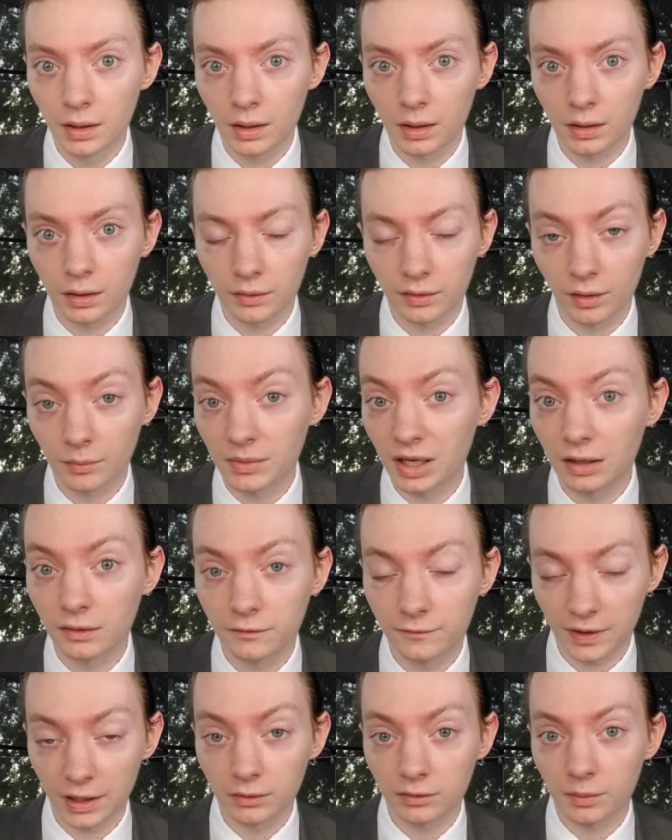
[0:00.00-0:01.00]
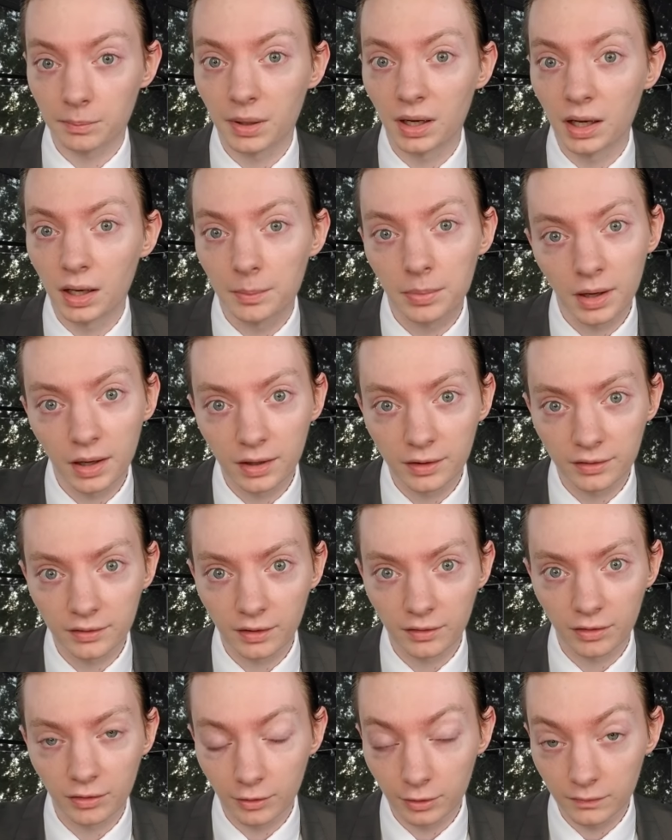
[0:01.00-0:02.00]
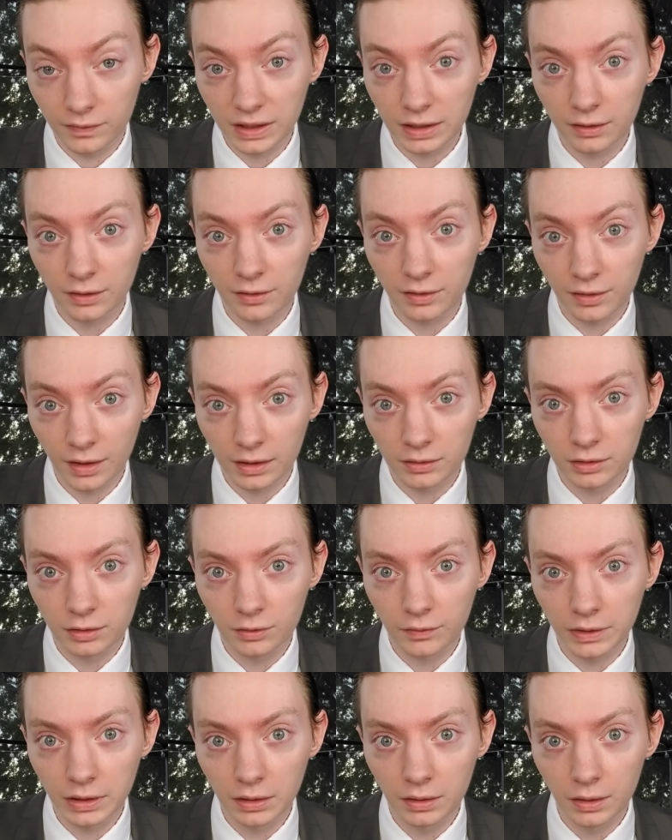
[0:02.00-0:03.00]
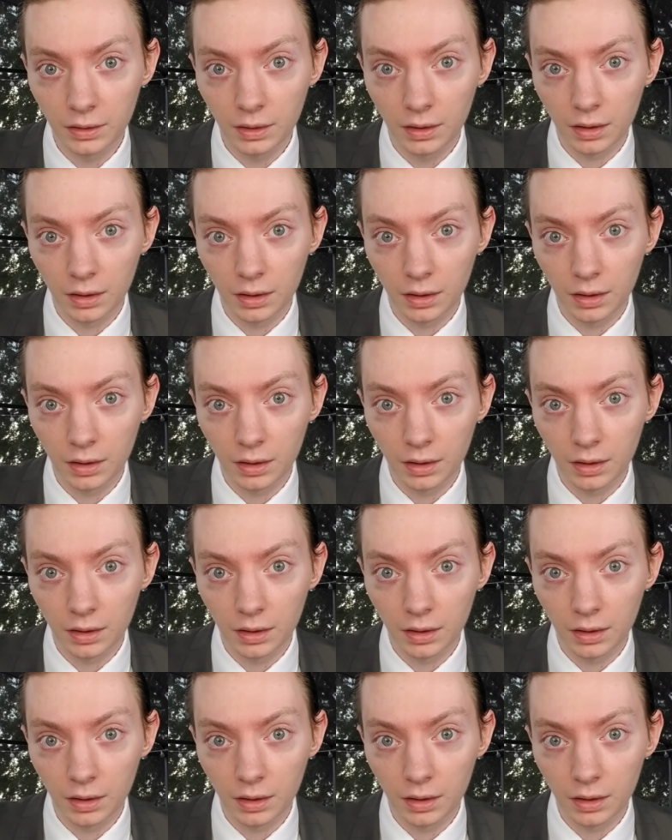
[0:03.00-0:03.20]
and I somehow found a Popeyes that's serving this that early.